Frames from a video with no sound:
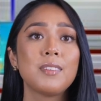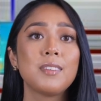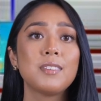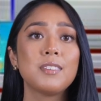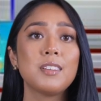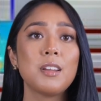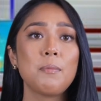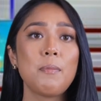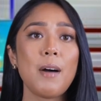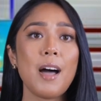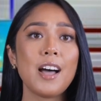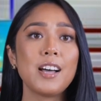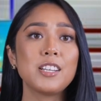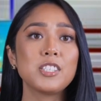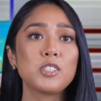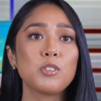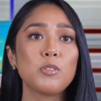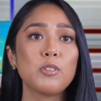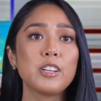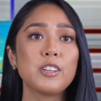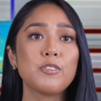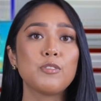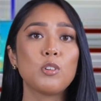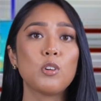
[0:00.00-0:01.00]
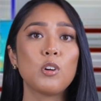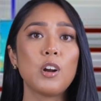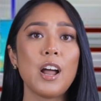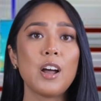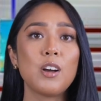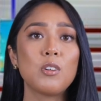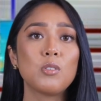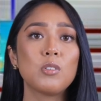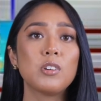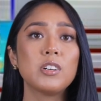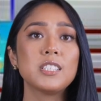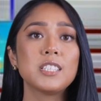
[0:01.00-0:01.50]
The past 24
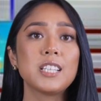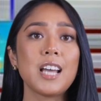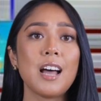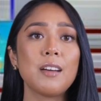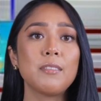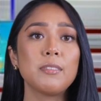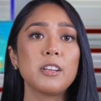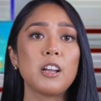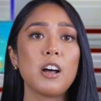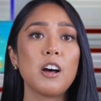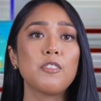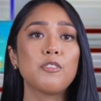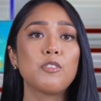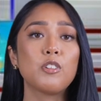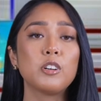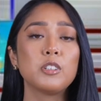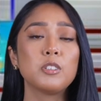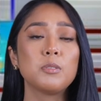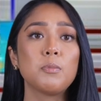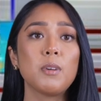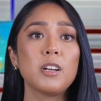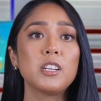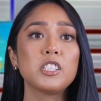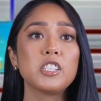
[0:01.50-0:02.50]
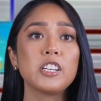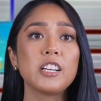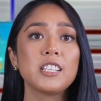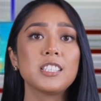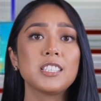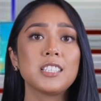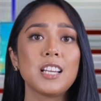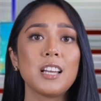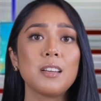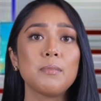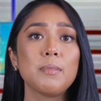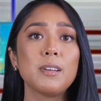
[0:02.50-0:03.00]
hours haven't offered much
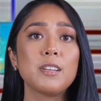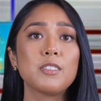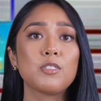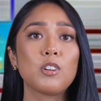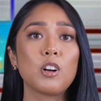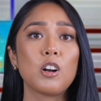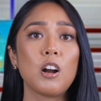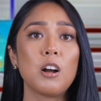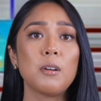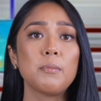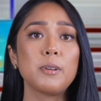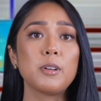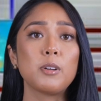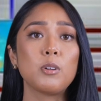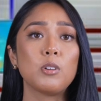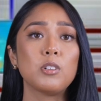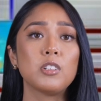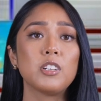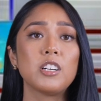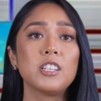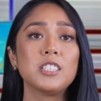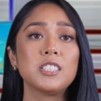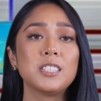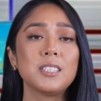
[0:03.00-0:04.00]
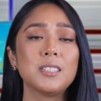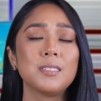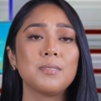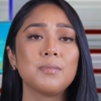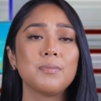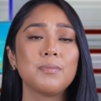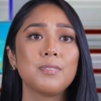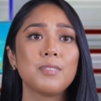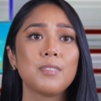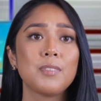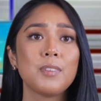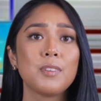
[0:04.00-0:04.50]
excitement for Omni holders.
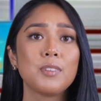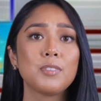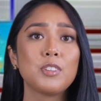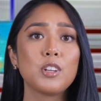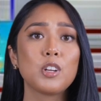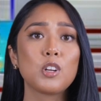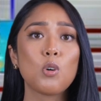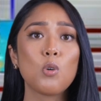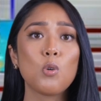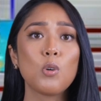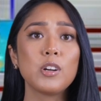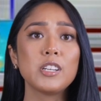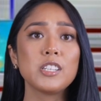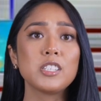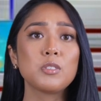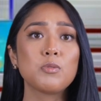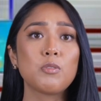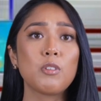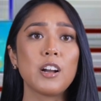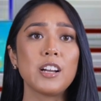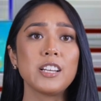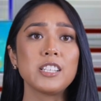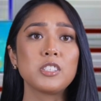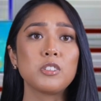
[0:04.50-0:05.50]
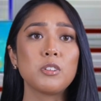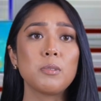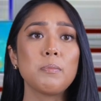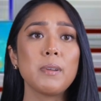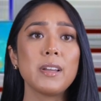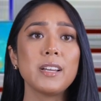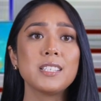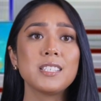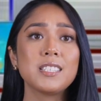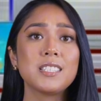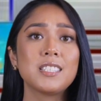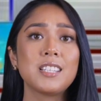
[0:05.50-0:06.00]
The coin's price
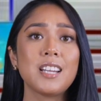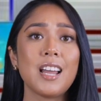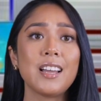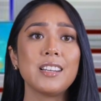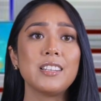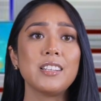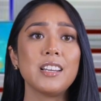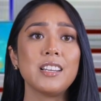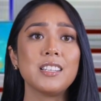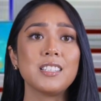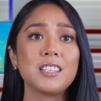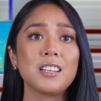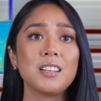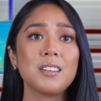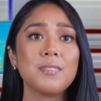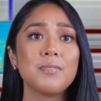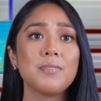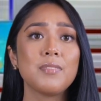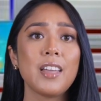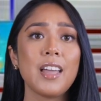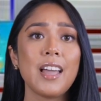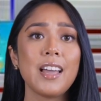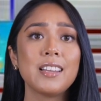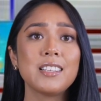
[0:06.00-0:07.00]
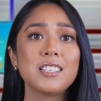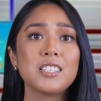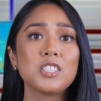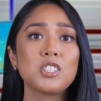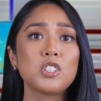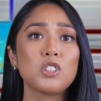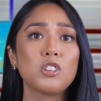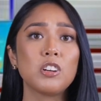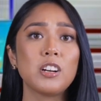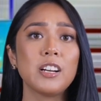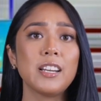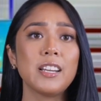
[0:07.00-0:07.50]
remained stagnant, and its
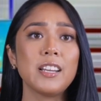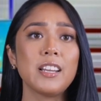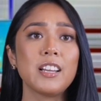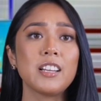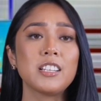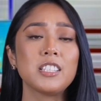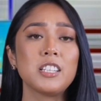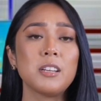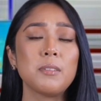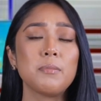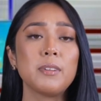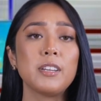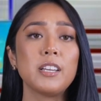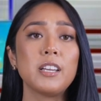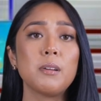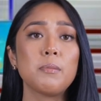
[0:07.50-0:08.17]
trading activity